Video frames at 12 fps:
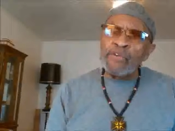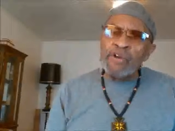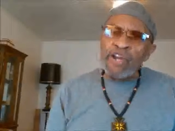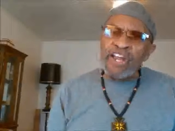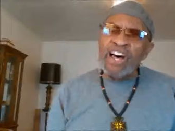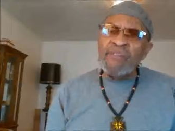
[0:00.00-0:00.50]
to
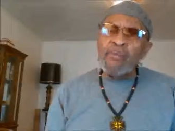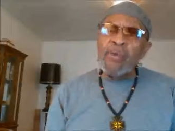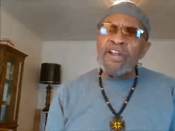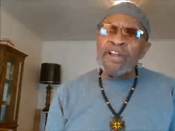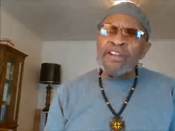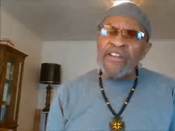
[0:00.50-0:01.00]
love
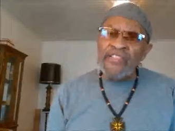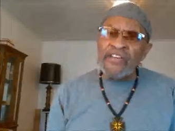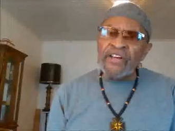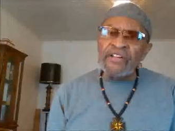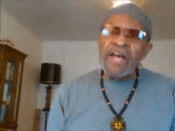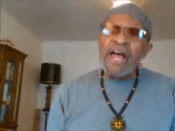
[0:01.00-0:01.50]
one
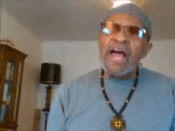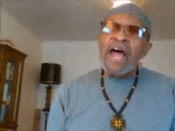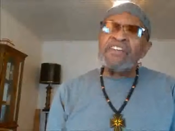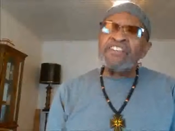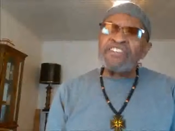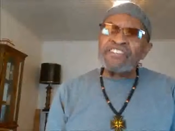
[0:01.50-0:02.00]
another
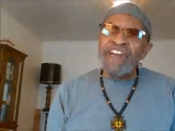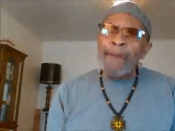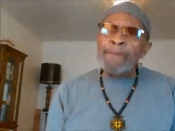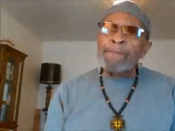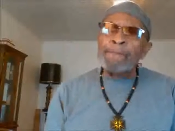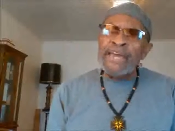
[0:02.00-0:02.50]
and
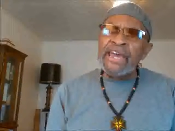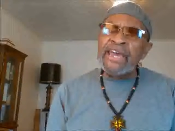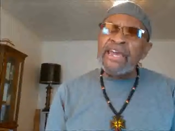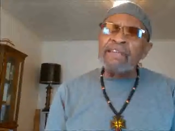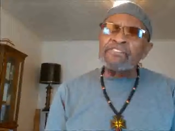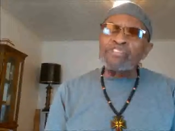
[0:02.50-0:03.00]
stop
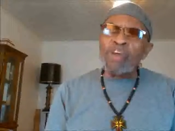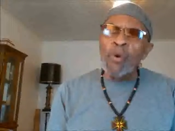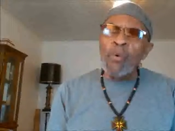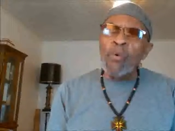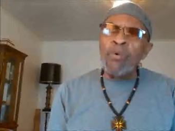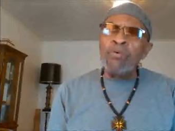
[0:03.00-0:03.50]
being
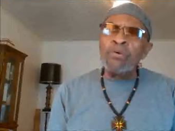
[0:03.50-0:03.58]
so